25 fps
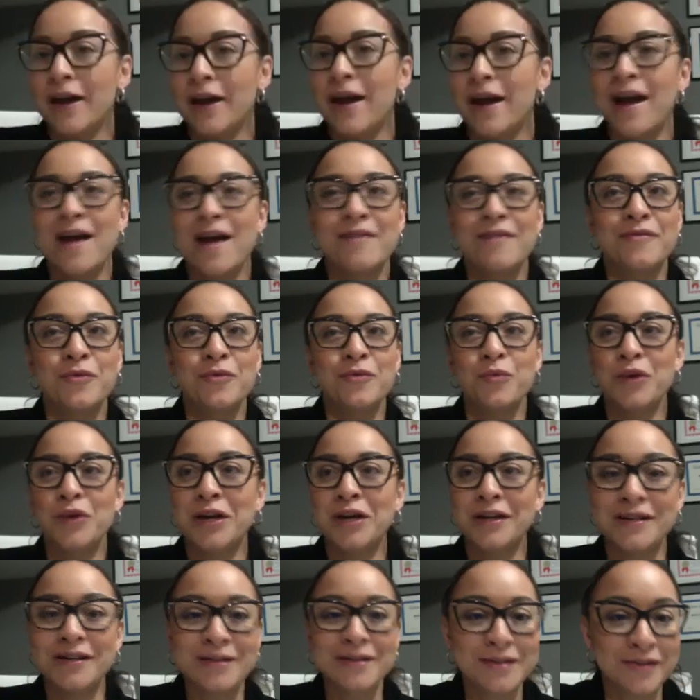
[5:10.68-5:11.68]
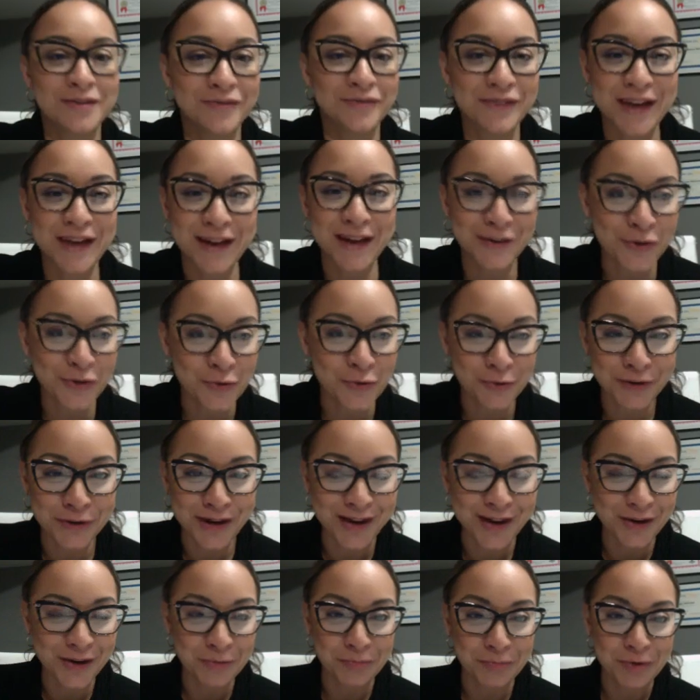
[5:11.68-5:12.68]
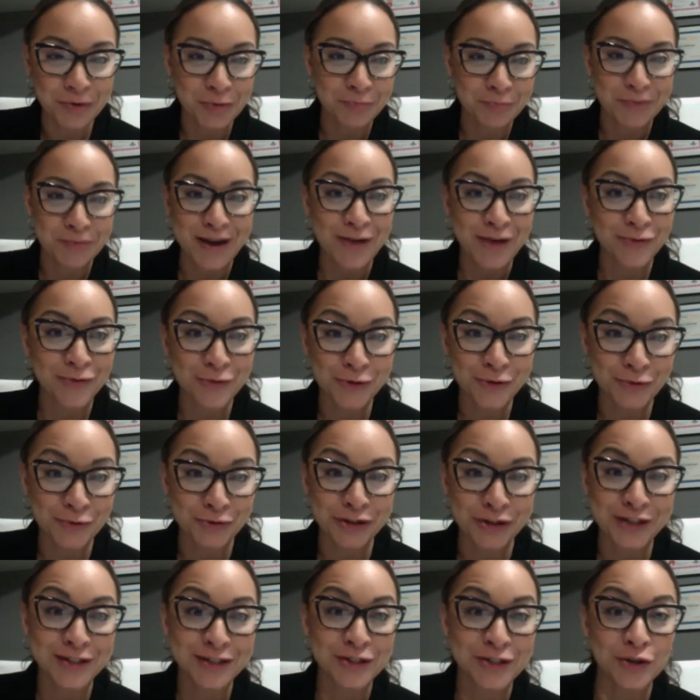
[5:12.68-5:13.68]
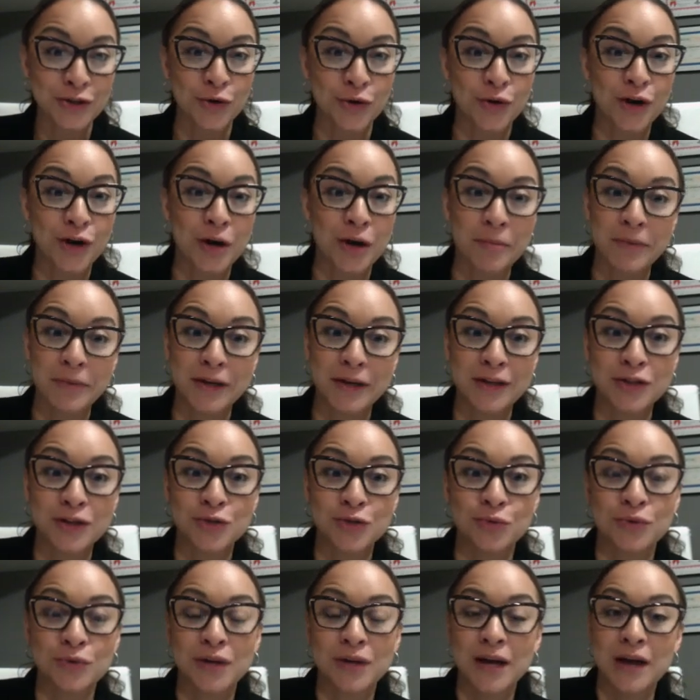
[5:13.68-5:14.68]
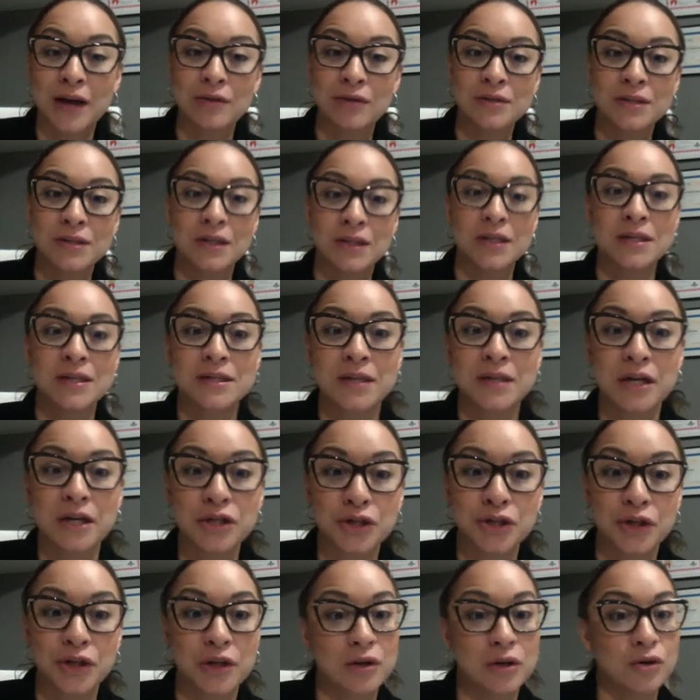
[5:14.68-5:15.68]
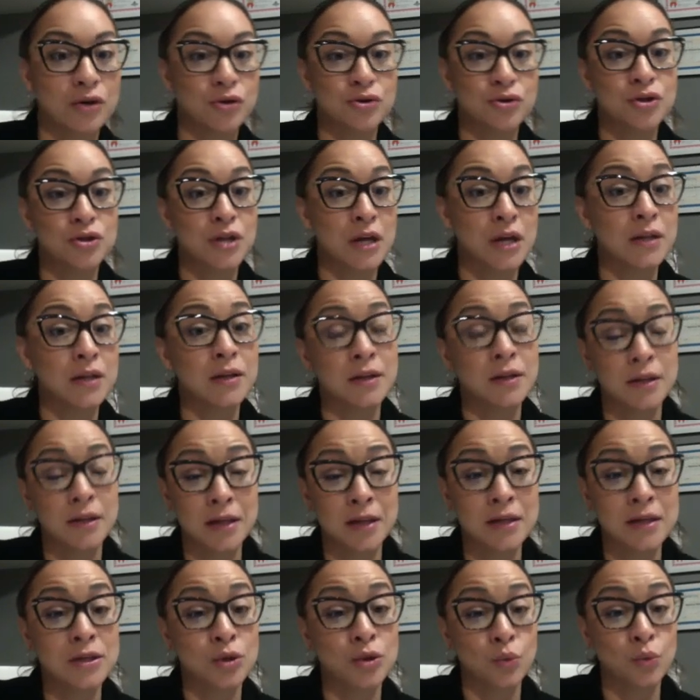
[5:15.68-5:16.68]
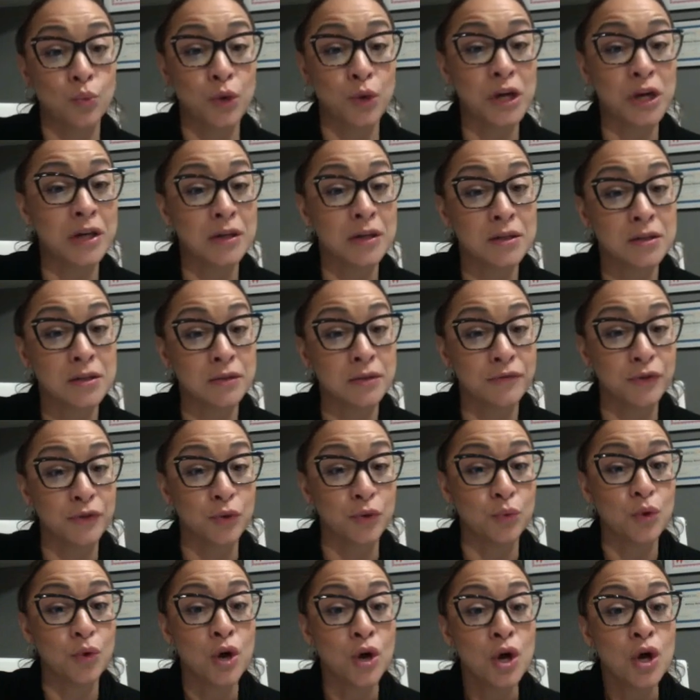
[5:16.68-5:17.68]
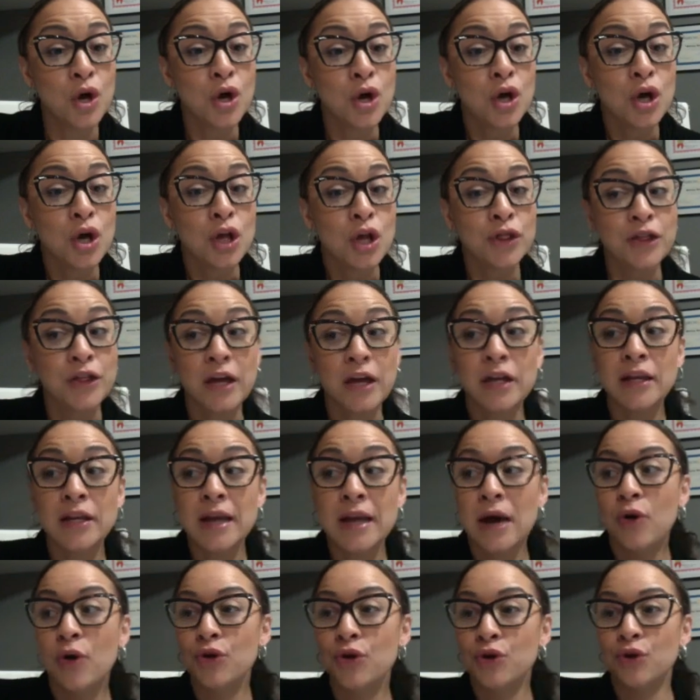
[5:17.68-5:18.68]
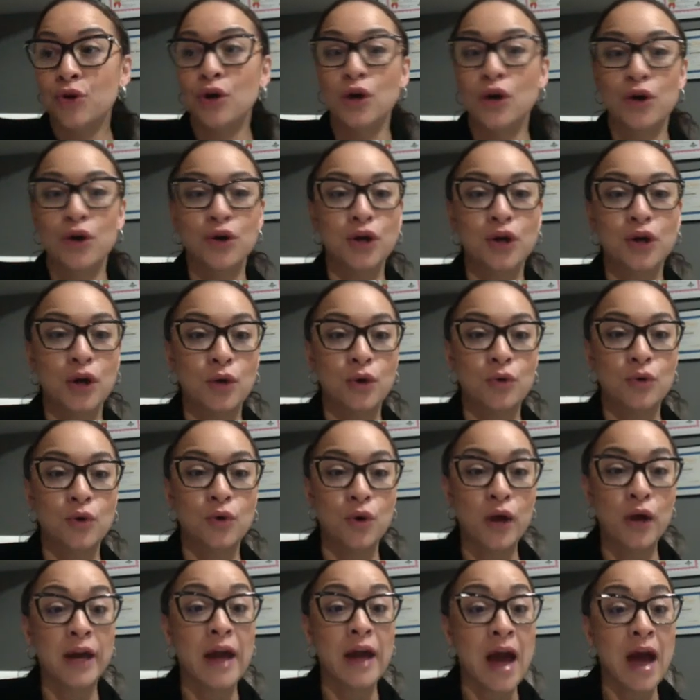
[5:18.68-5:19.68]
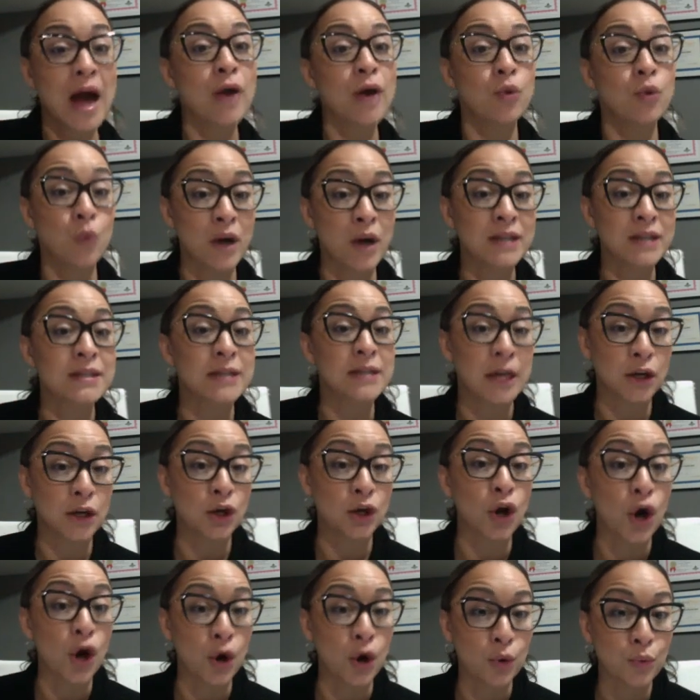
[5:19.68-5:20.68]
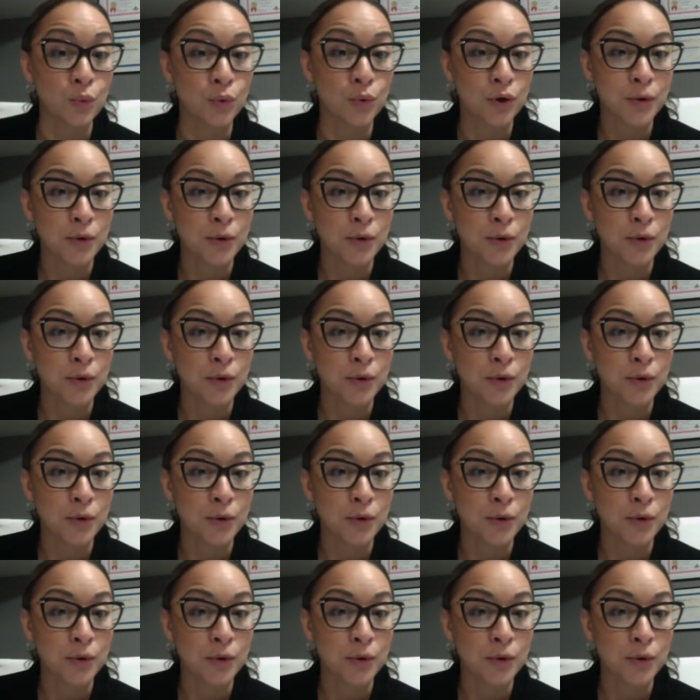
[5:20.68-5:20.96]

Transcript: I have a weakness of not knowing how to build boundaries. So coming into a counseling session and understanding that that's a weakness of you, then now you're learning on, okay, how do I say no?